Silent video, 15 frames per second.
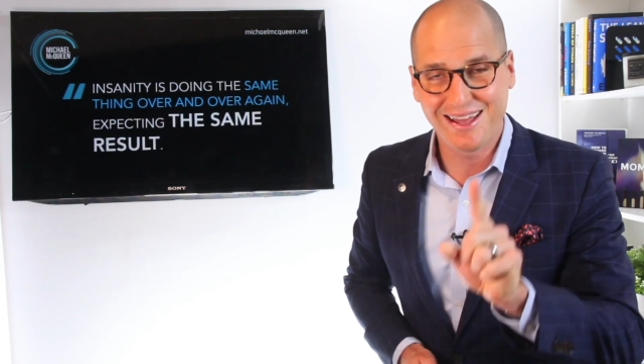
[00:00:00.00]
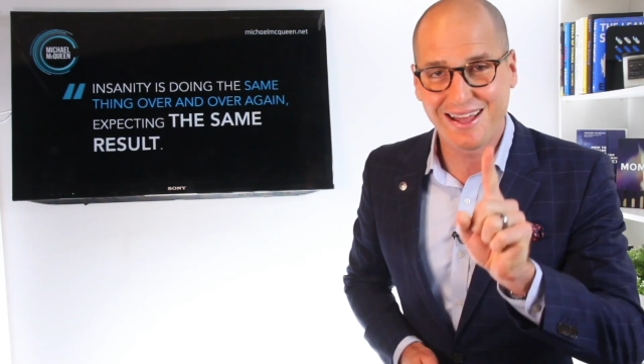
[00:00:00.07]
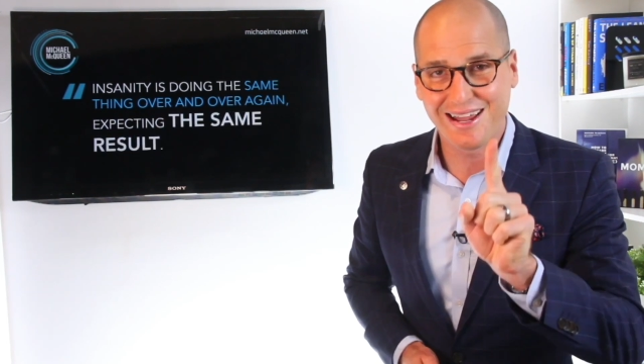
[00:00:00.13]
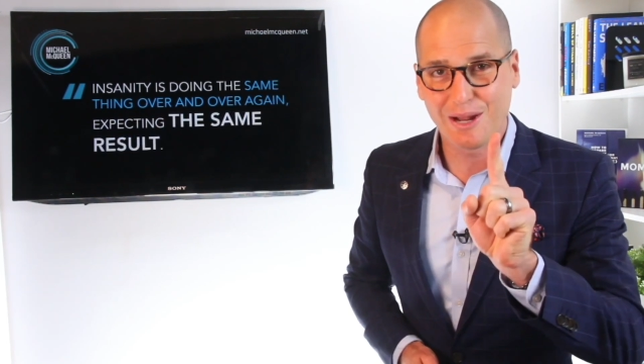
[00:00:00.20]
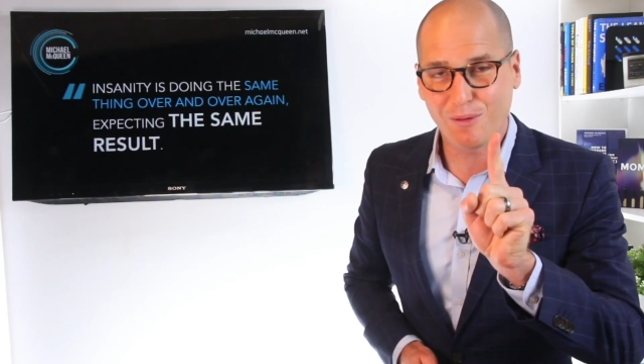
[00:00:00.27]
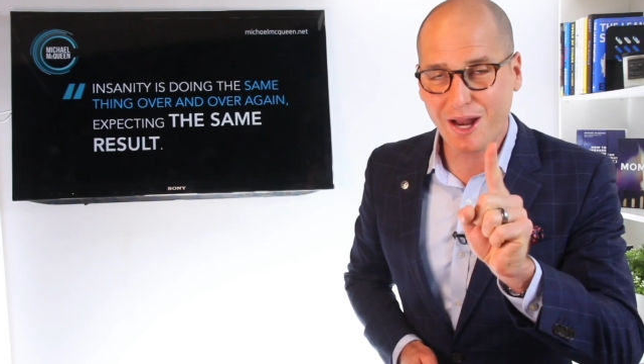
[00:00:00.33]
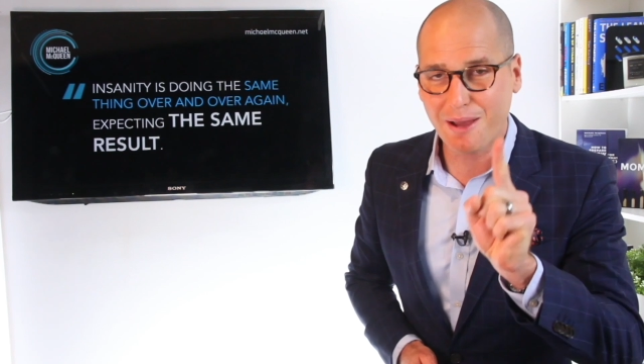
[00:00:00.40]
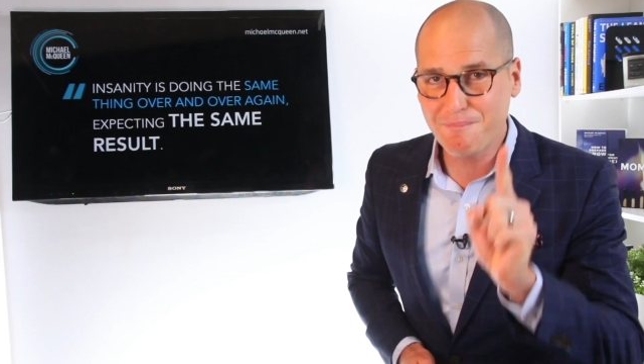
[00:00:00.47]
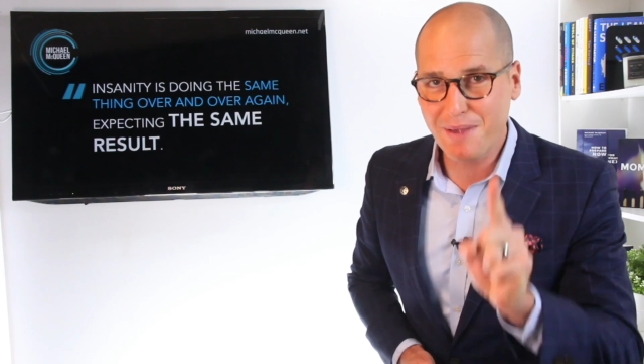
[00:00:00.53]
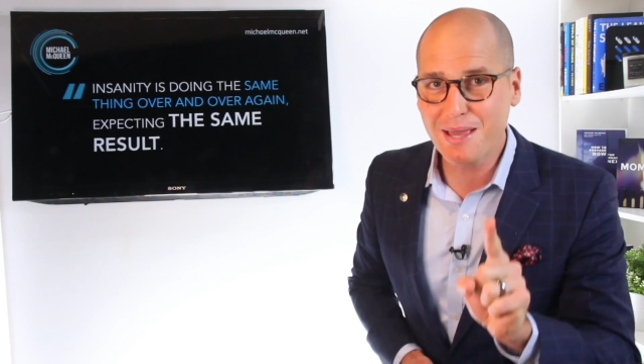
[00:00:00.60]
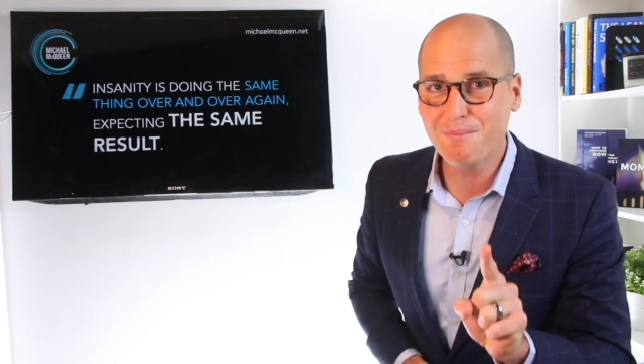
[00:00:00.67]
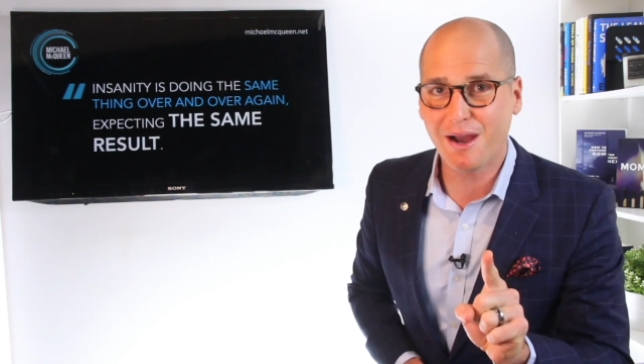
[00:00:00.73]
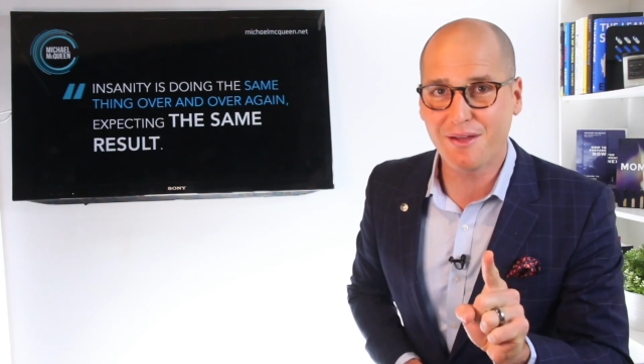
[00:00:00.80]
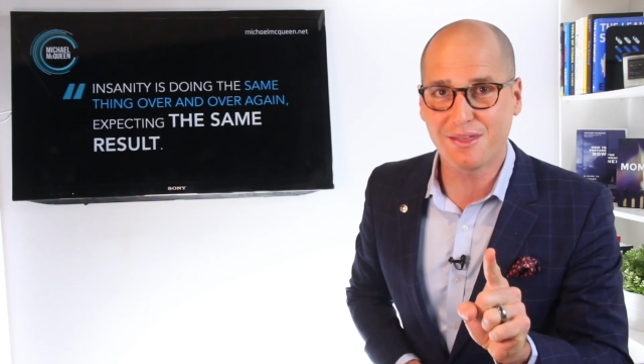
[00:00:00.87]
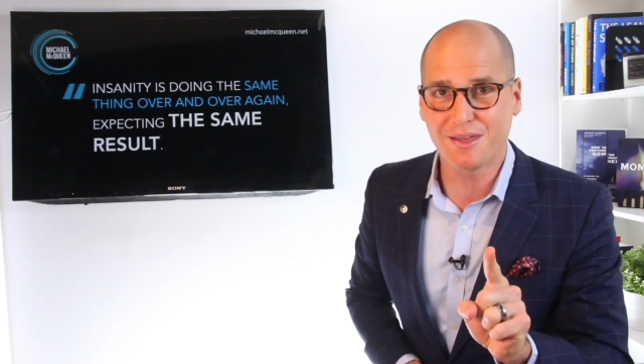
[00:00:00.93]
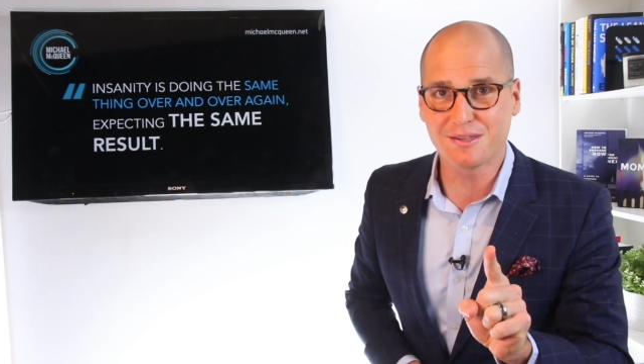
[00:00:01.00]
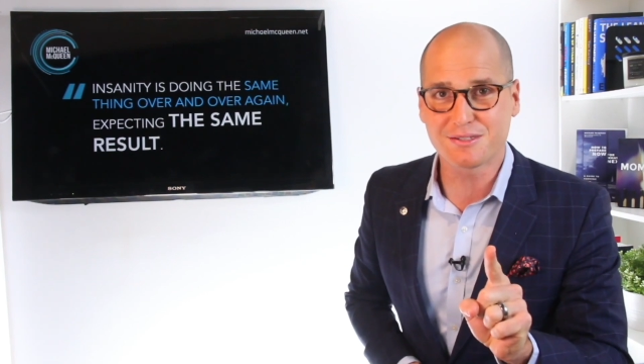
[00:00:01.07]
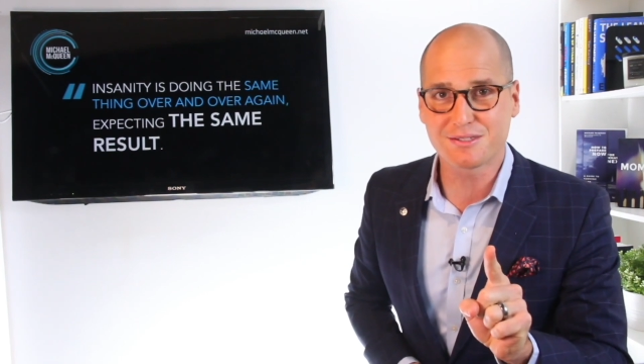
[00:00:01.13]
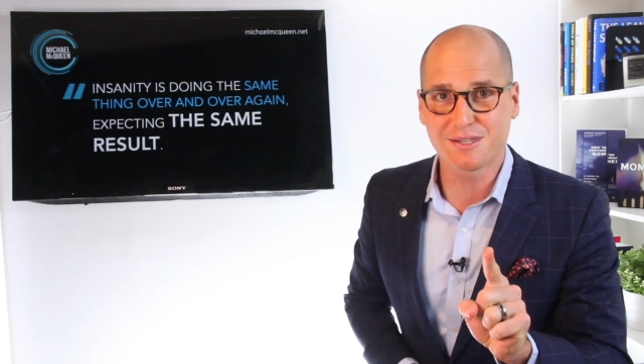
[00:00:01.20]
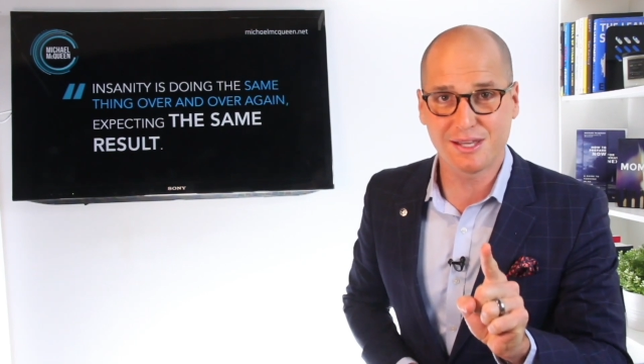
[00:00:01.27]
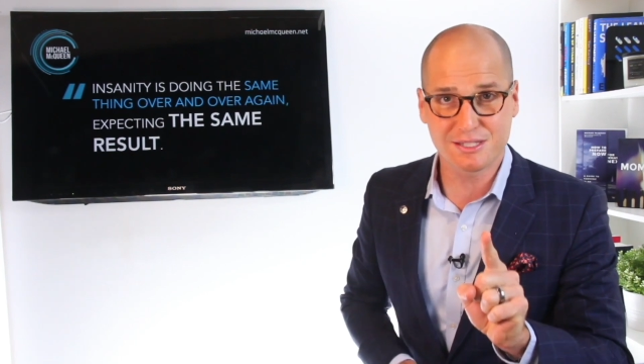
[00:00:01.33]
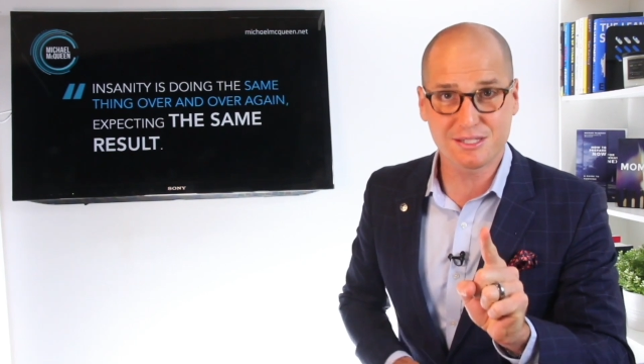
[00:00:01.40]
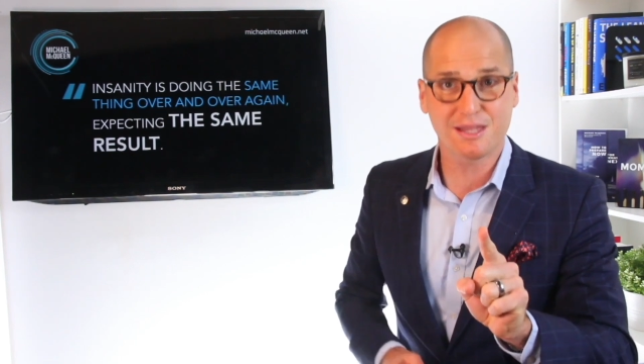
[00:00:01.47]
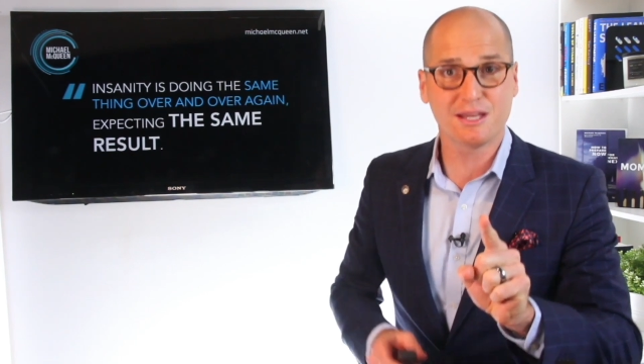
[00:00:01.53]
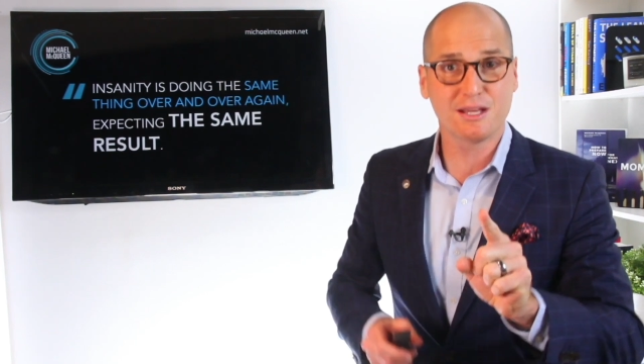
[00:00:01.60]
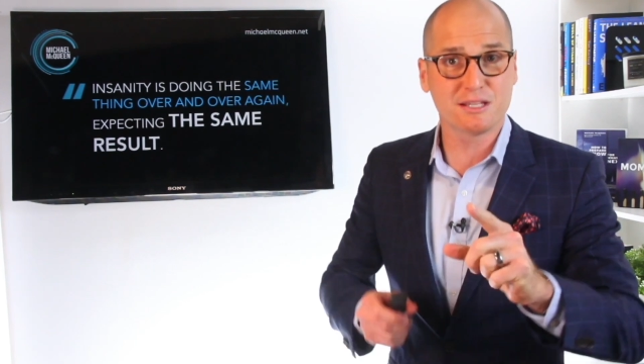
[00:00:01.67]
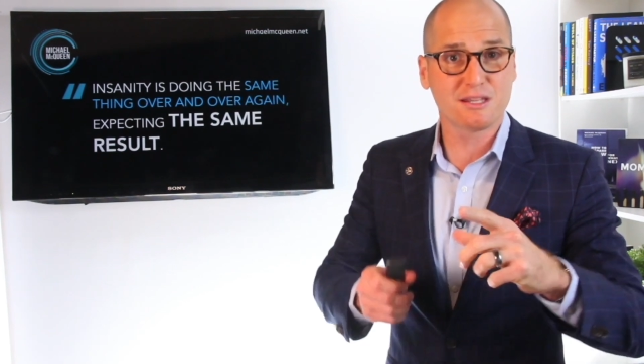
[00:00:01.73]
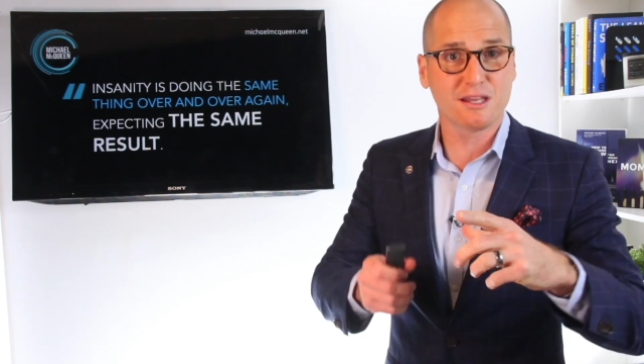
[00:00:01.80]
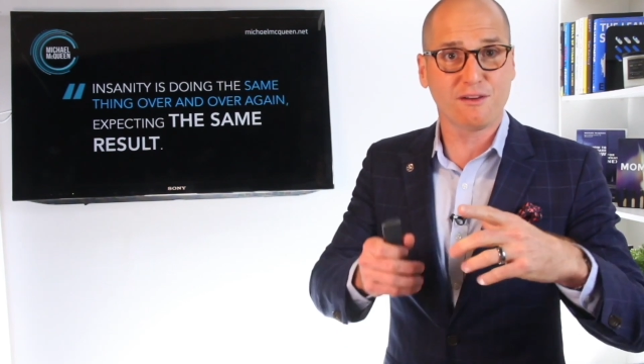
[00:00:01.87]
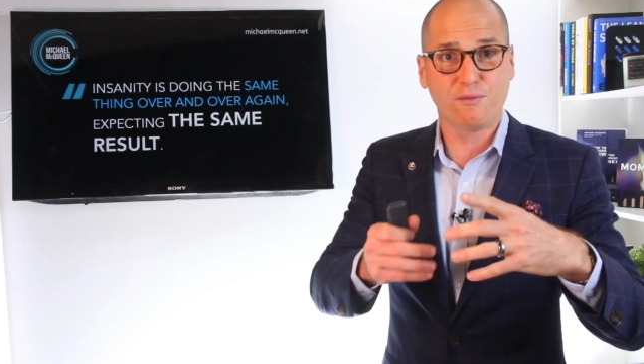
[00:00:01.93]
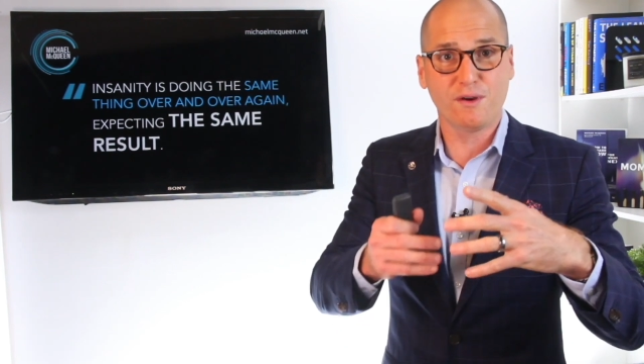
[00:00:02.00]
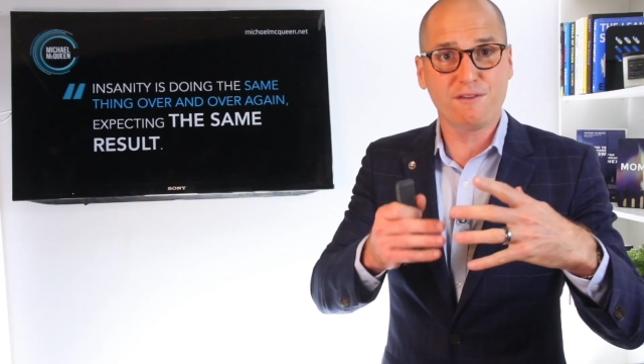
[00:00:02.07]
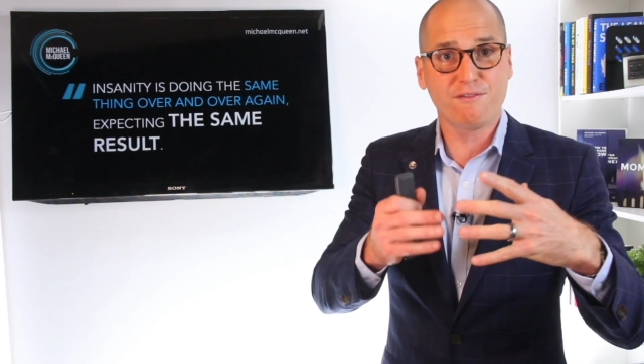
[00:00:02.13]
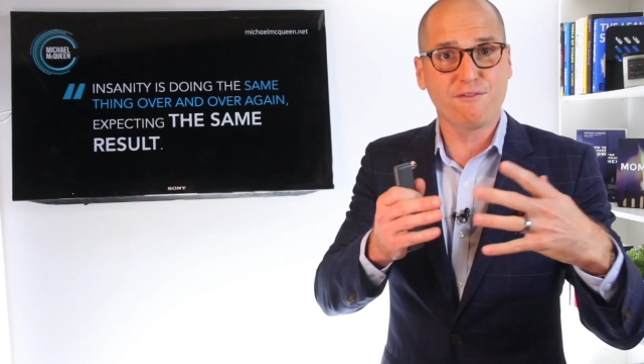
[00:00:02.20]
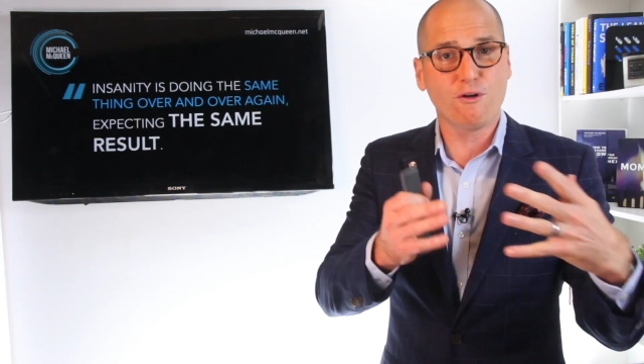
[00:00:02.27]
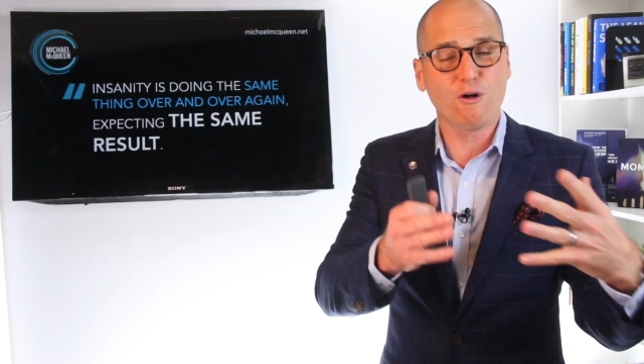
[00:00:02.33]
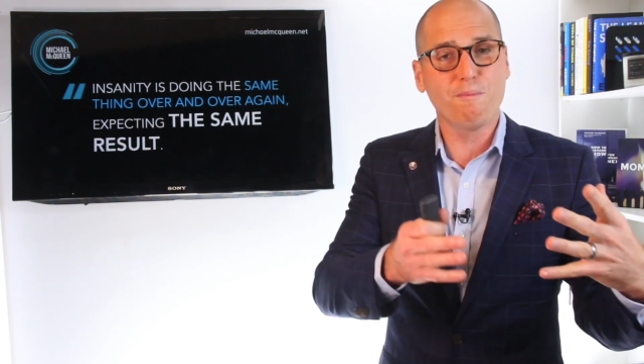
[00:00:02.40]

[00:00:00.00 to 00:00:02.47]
What I mean by this is that if we fall